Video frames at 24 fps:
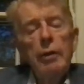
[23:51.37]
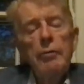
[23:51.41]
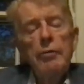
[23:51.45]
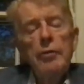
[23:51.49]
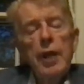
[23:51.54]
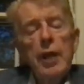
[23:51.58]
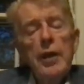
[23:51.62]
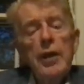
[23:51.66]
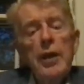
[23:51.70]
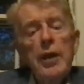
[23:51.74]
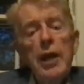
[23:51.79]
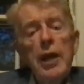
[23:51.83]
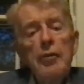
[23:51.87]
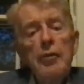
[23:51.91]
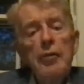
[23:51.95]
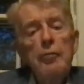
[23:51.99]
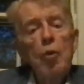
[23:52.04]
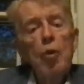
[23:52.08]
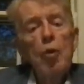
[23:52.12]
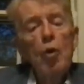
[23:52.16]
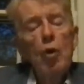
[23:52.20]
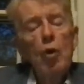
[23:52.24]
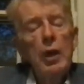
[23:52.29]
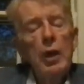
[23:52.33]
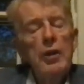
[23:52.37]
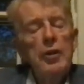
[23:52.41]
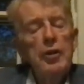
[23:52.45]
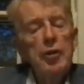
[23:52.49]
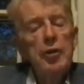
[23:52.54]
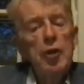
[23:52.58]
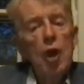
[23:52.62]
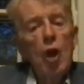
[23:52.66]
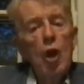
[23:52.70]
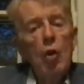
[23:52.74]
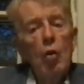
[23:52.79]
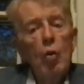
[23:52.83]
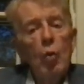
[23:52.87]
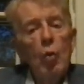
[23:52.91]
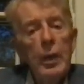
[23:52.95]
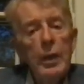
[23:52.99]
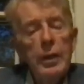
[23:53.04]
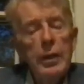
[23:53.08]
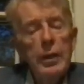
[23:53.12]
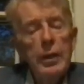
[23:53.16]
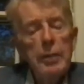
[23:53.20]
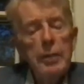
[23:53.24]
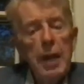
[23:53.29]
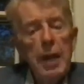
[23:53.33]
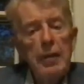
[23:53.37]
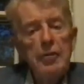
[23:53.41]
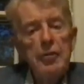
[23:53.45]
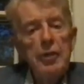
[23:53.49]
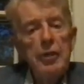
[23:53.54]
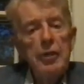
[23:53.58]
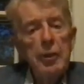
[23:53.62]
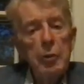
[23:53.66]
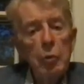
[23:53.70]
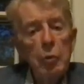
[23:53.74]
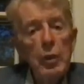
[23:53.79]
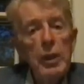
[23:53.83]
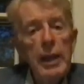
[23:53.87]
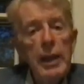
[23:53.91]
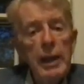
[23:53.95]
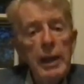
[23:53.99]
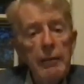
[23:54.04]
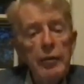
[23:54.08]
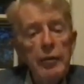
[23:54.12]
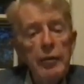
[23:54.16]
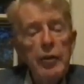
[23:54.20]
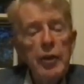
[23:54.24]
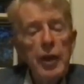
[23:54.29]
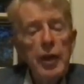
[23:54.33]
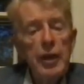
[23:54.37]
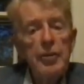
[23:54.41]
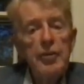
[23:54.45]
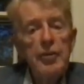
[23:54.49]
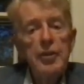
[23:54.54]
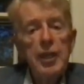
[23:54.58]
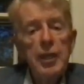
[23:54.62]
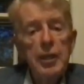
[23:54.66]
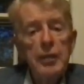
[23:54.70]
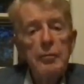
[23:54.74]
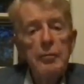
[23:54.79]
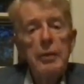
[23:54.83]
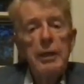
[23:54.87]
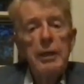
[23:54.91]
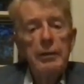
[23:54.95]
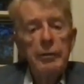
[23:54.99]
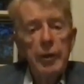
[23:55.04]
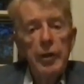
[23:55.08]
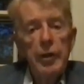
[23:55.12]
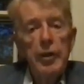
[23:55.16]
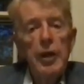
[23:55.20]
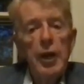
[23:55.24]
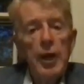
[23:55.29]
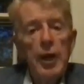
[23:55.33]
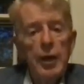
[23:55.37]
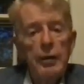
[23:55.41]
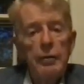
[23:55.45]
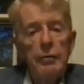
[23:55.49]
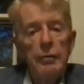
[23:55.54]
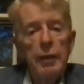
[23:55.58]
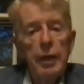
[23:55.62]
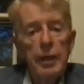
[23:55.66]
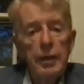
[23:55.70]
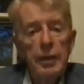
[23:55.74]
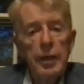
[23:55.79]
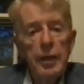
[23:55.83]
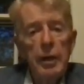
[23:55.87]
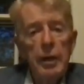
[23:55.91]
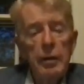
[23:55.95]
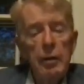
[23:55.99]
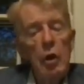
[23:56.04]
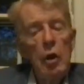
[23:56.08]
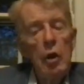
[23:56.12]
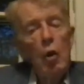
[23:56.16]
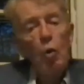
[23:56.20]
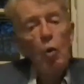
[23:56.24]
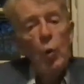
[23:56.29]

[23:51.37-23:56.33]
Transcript: China has more installed wind capacity than we have in the United States, believe it or not, right now.